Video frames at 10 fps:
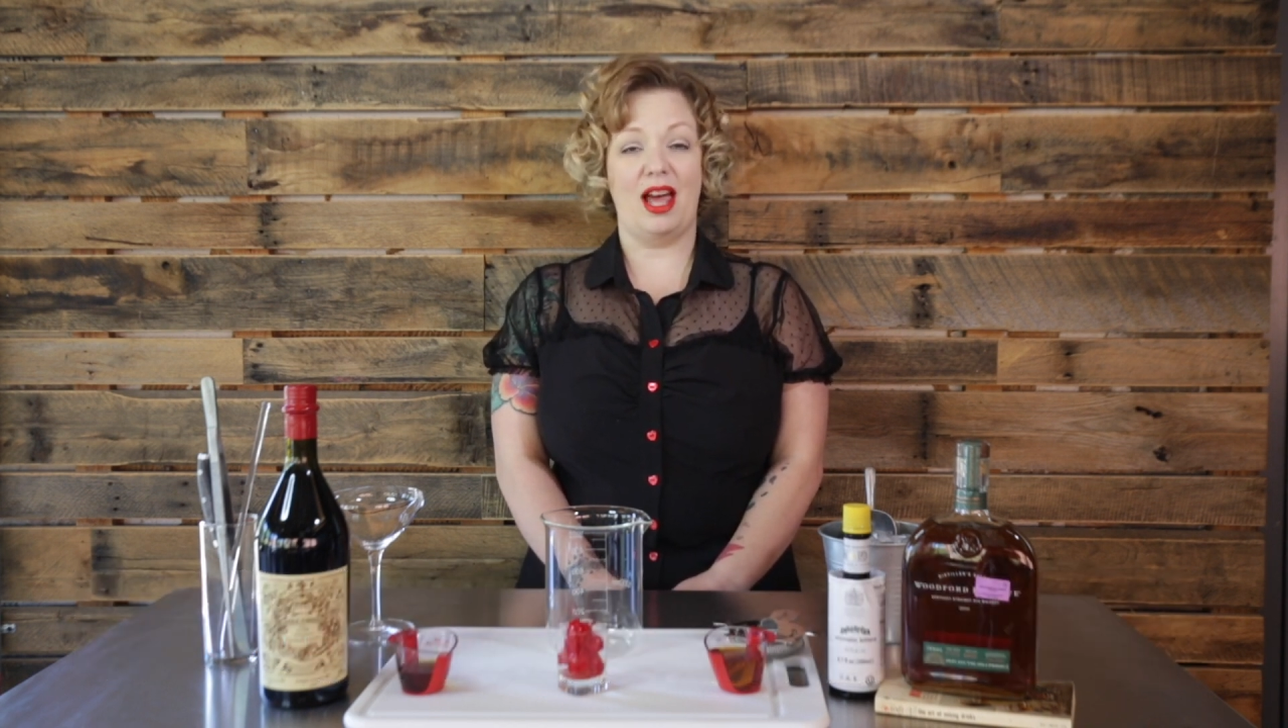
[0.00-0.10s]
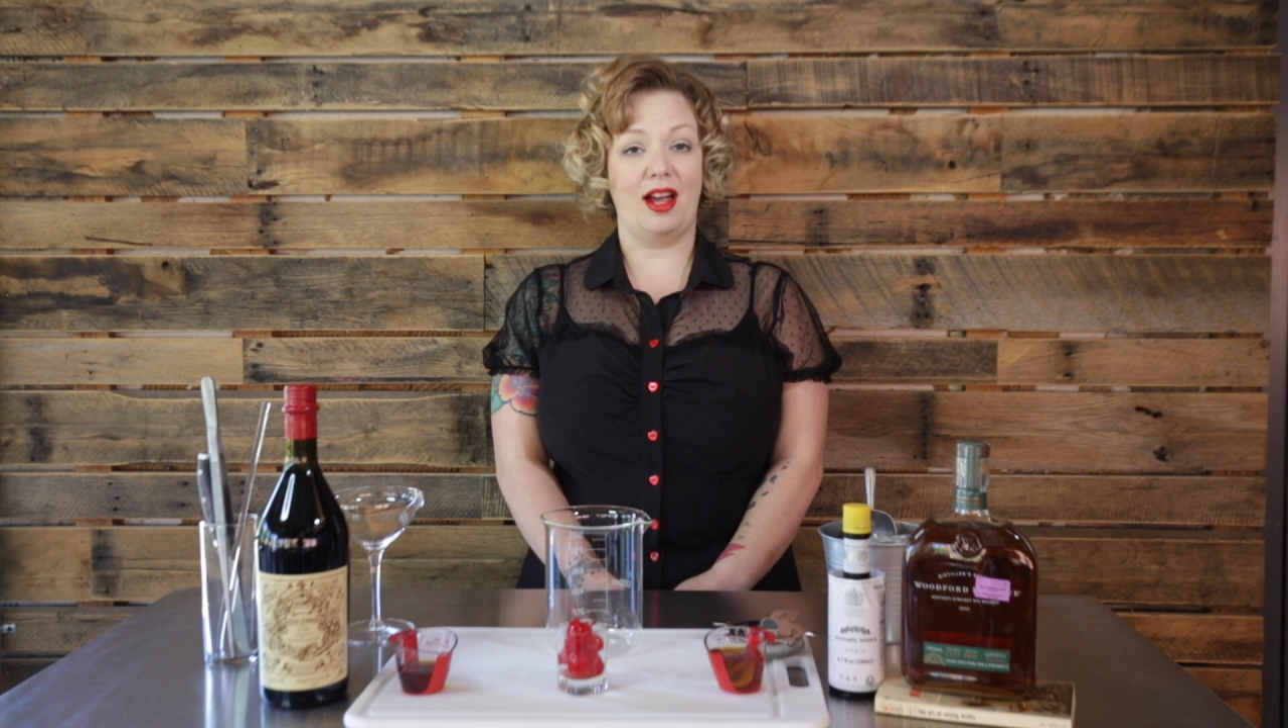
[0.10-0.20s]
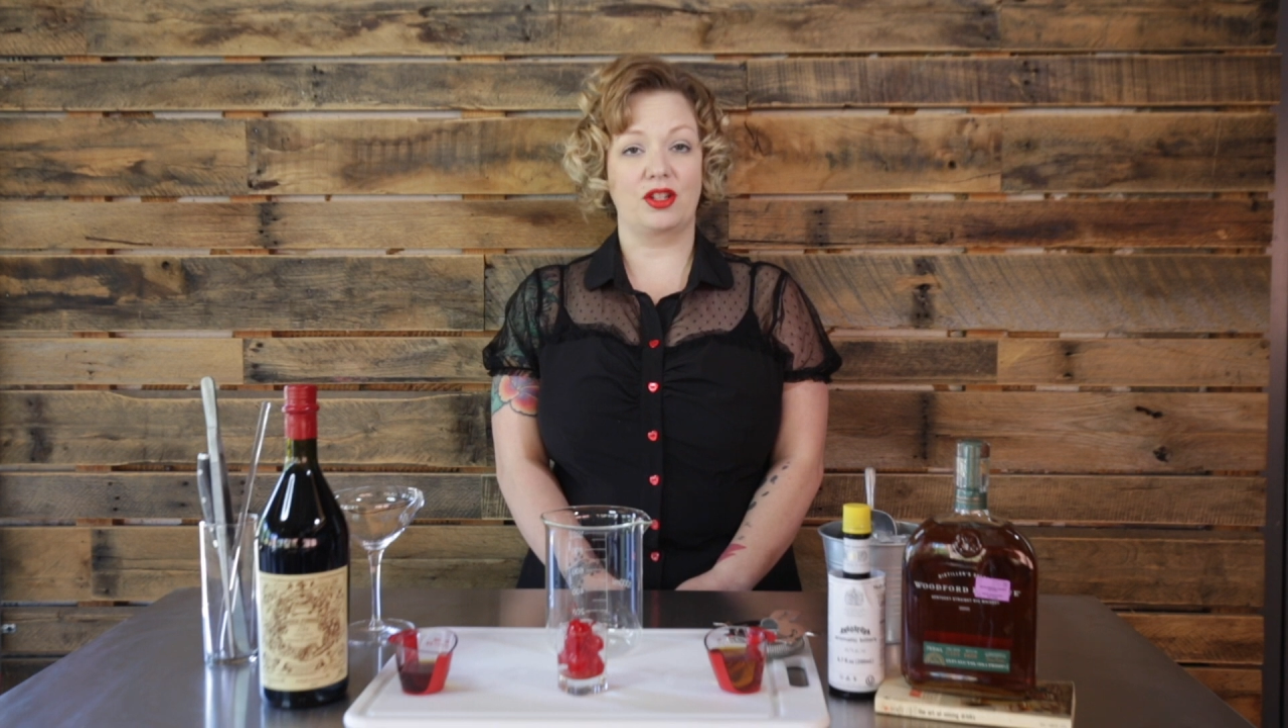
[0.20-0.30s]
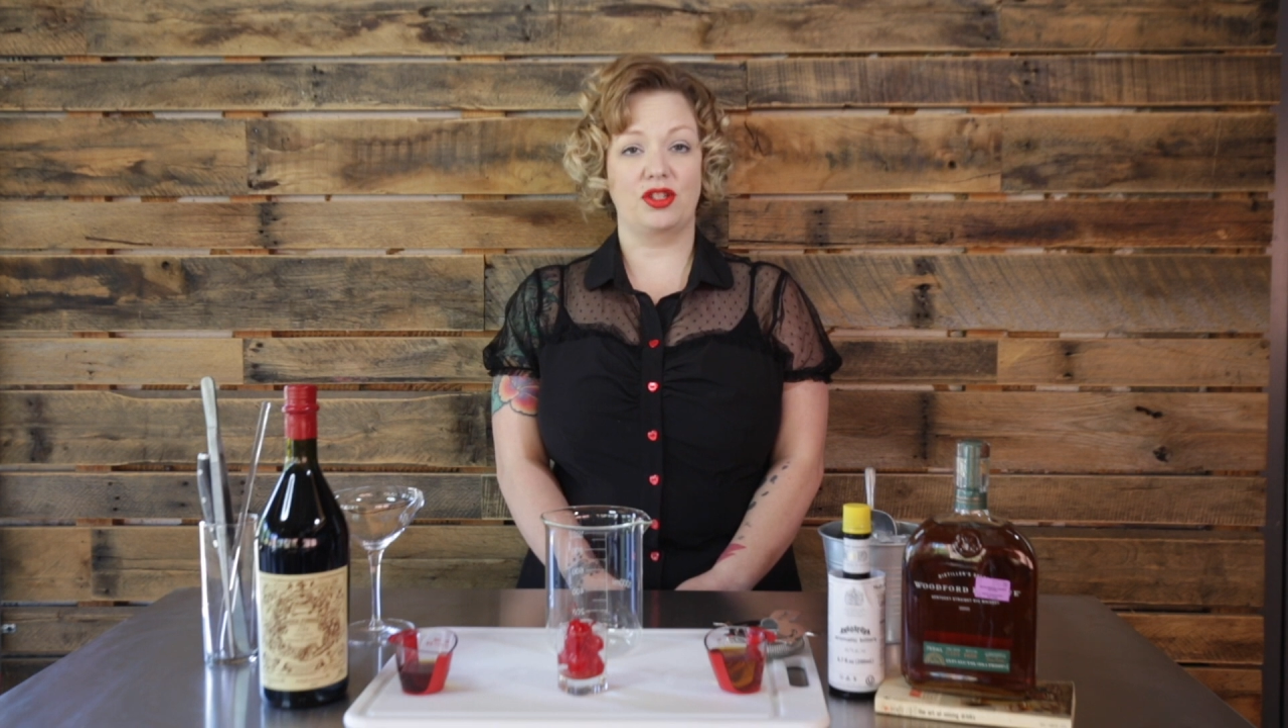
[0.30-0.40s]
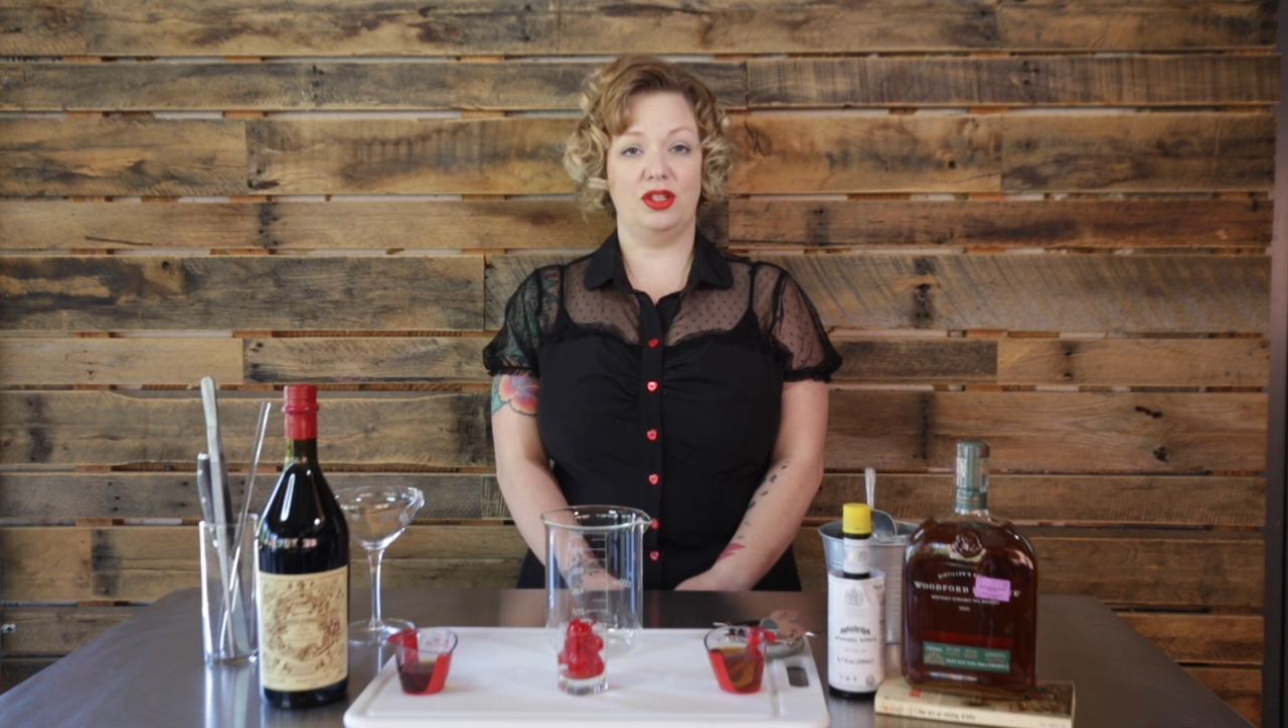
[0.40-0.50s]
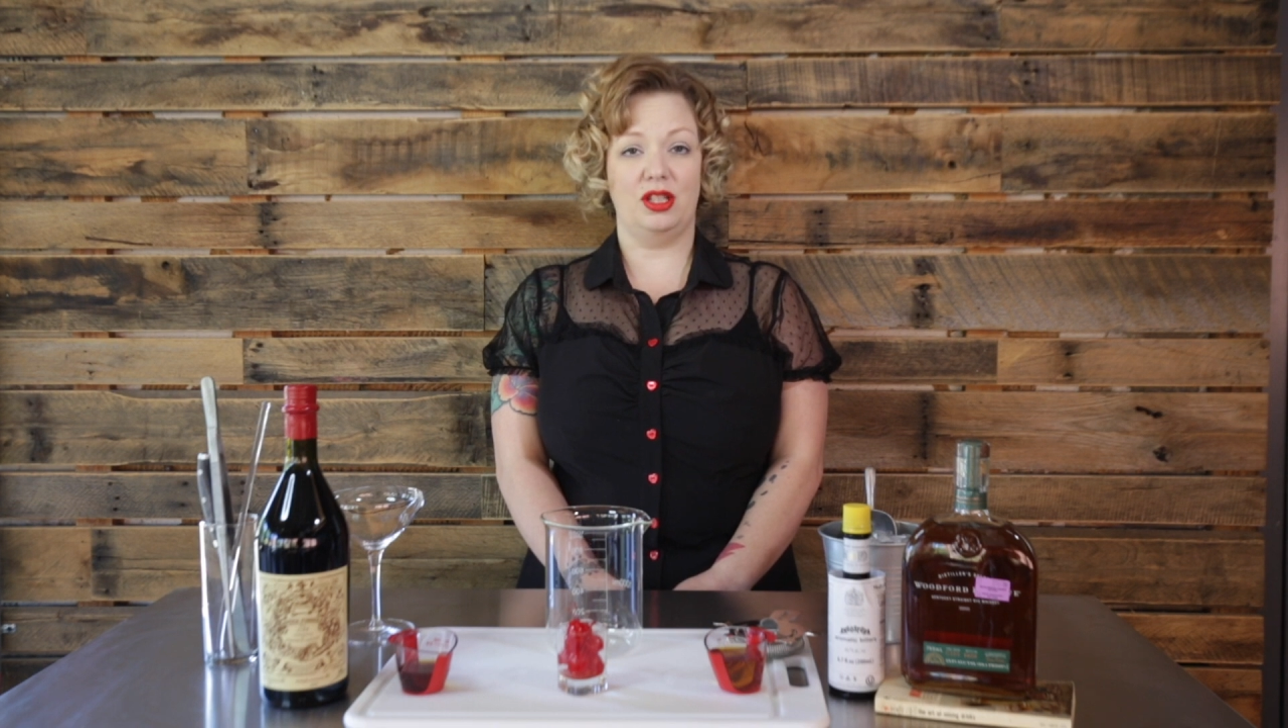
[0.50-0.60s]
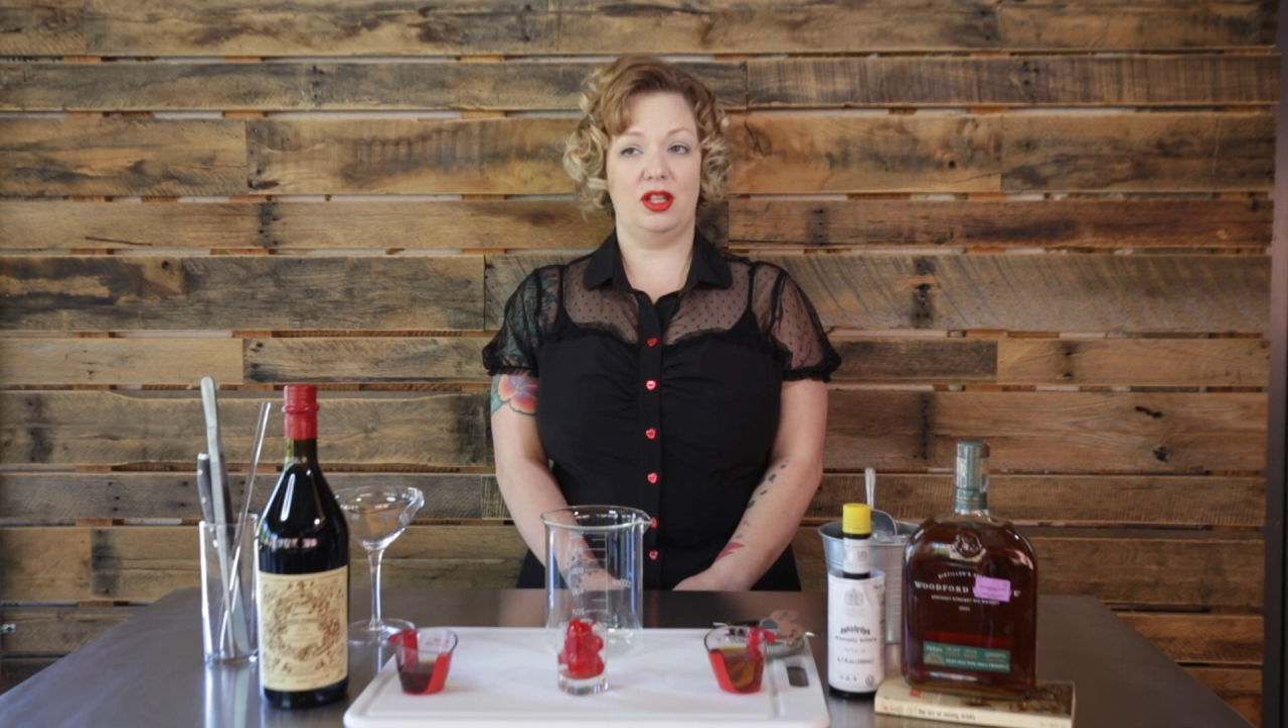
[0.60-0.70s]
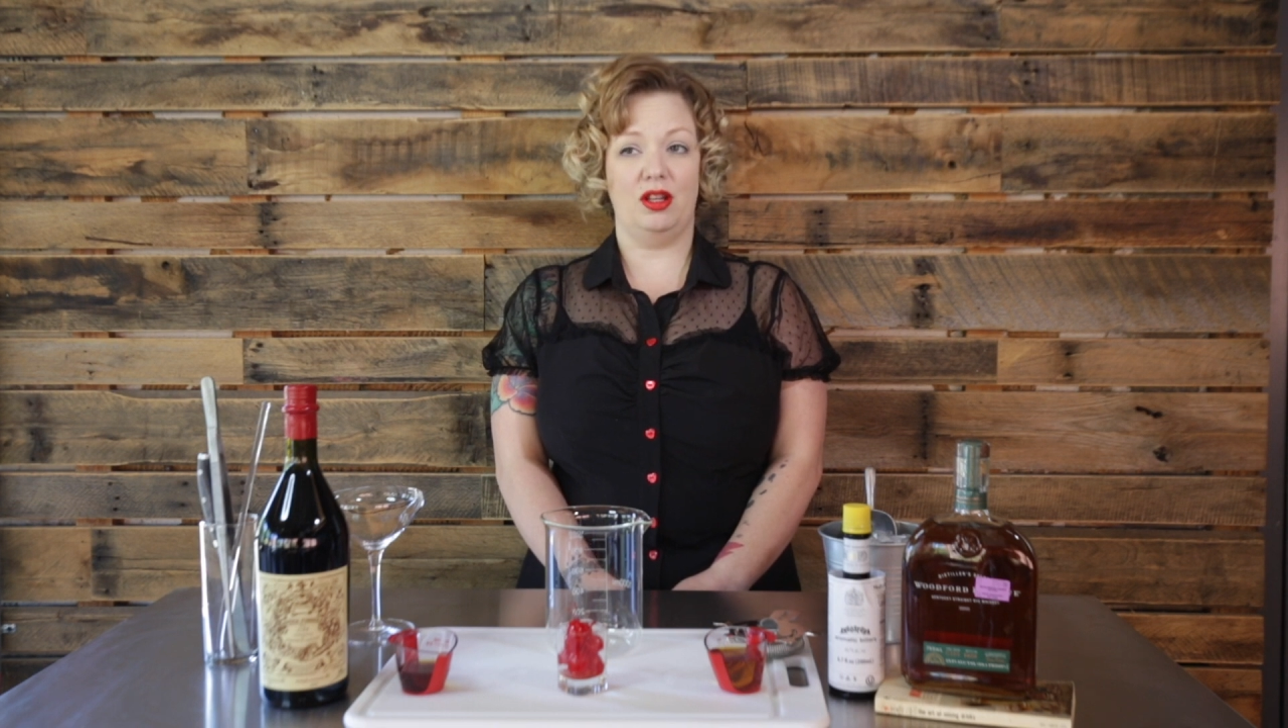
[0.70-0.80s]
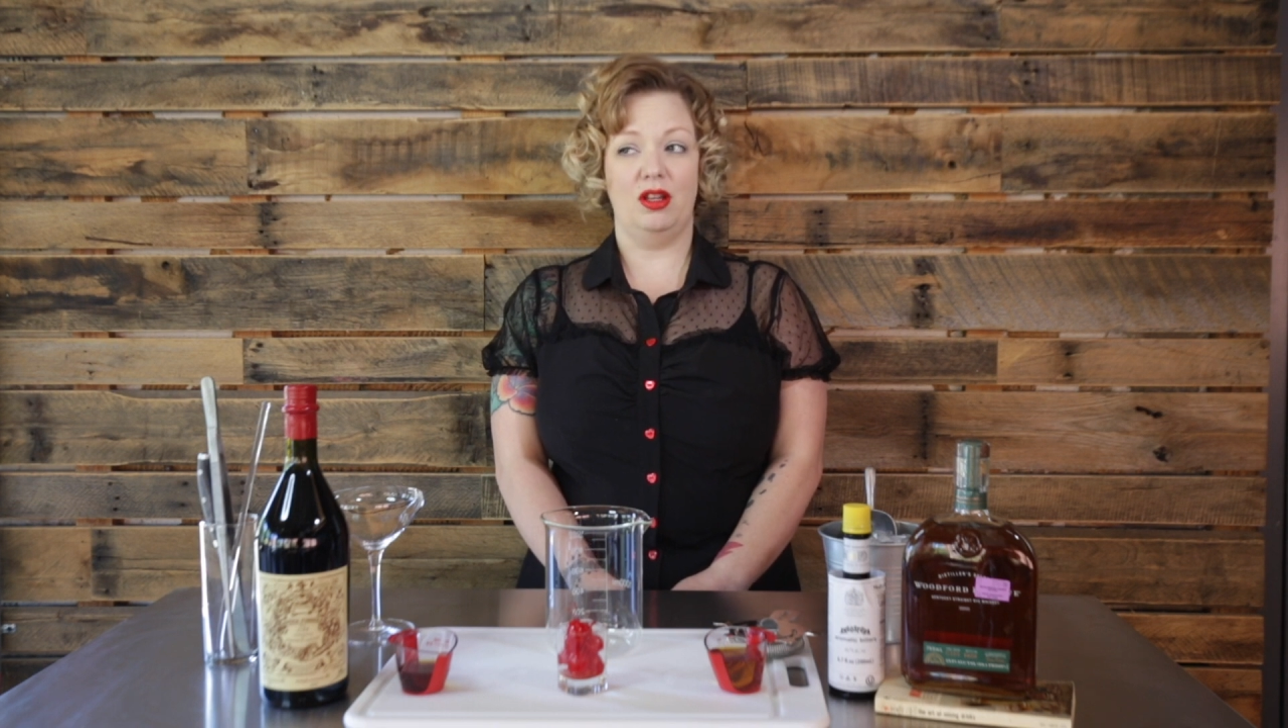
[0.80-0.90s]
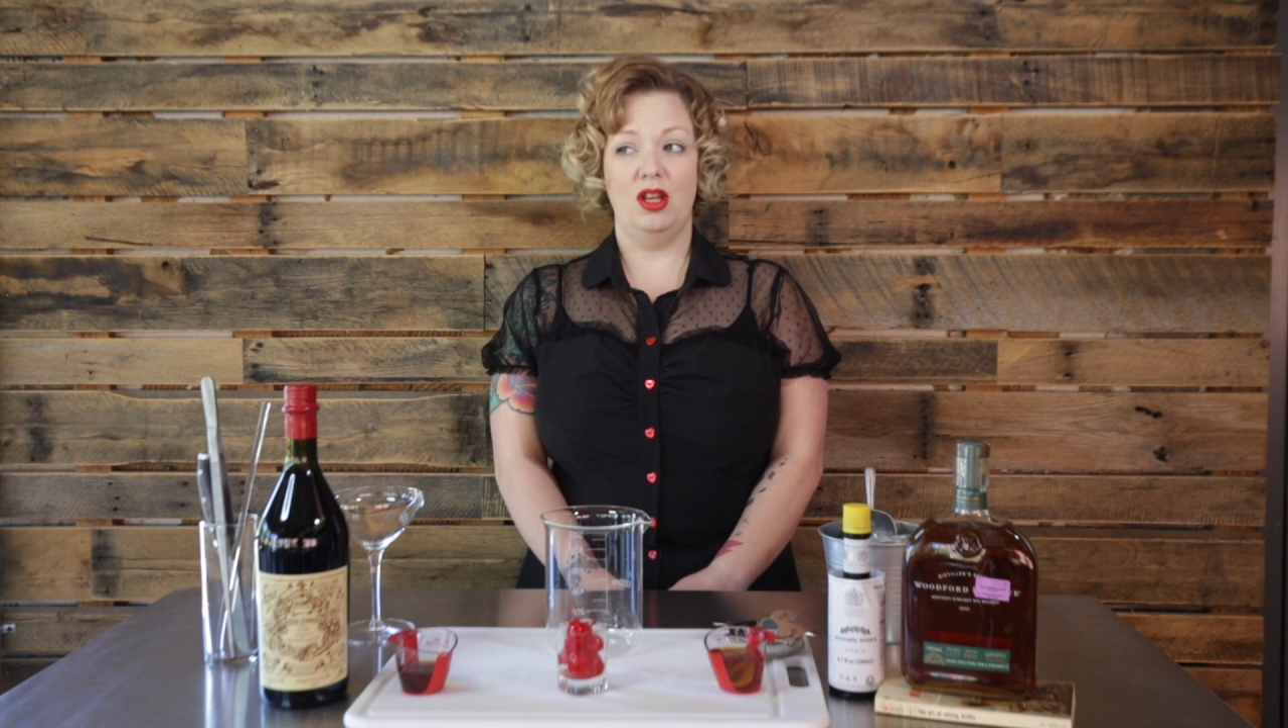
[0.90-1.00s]
actually
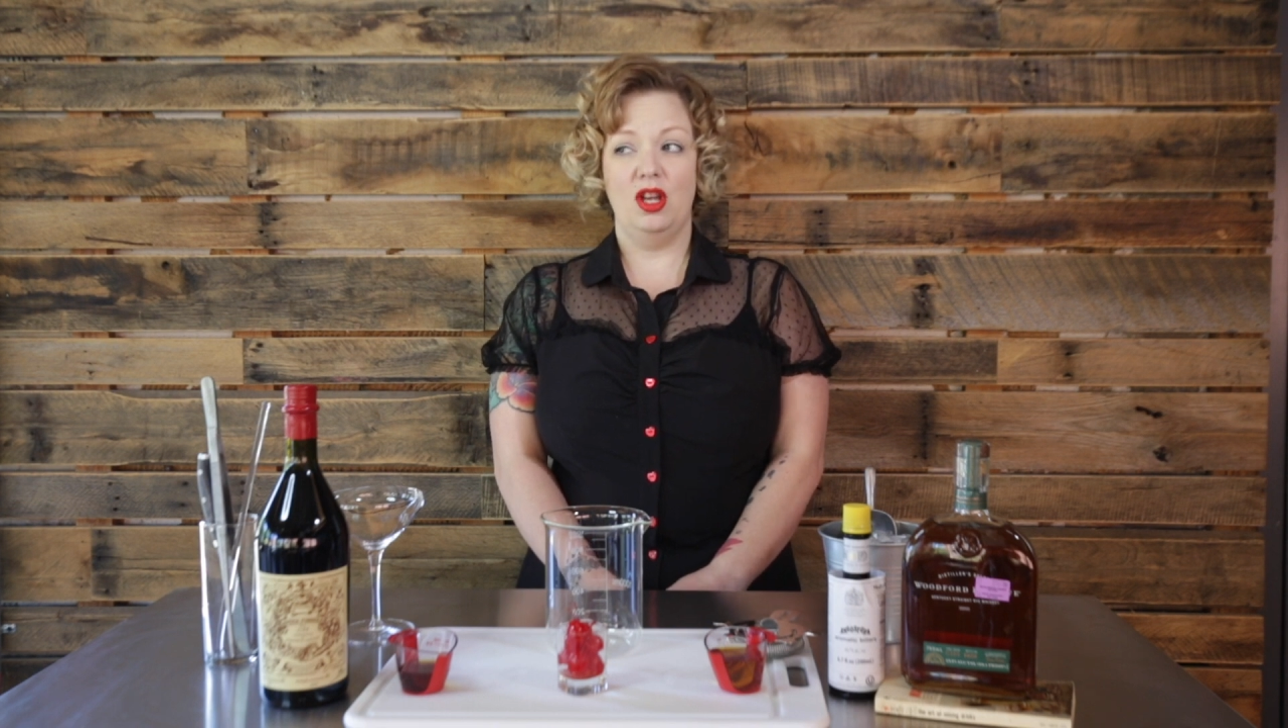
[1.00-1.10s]
the